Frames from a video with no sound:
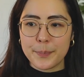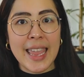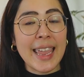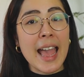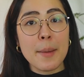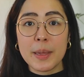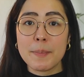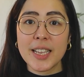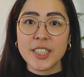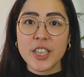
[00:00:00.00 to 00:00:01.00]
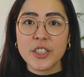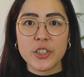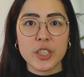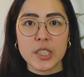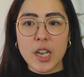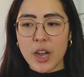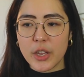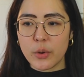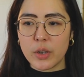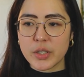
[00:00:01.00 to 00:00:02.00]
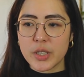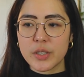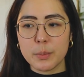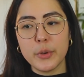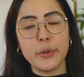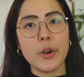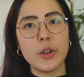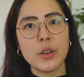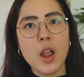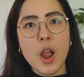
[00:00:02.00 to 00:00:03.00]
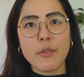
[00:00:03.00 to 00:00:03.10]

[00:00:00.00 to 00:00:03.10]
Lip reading: It can be better to just cut your losses and move on